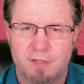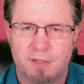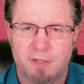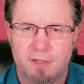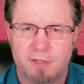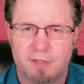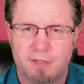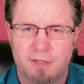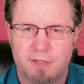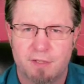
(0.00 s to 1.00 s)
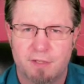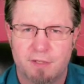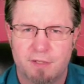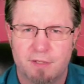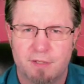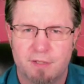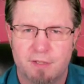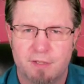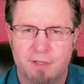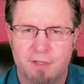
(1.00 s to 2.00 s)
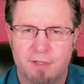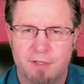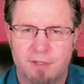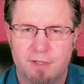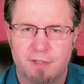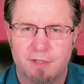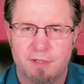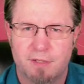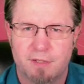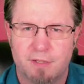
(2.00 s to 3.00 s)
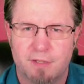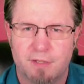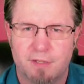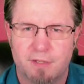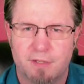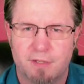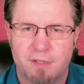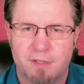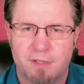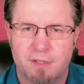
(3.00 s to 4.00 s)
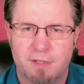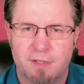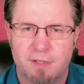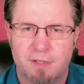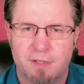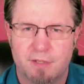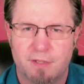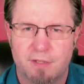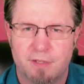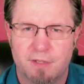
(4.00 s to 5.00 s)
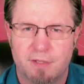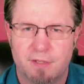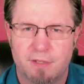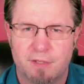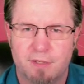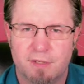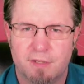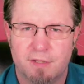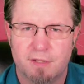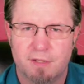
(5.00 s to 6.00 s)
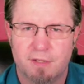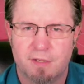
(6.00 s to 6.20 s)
No words are spoken by the person on screen.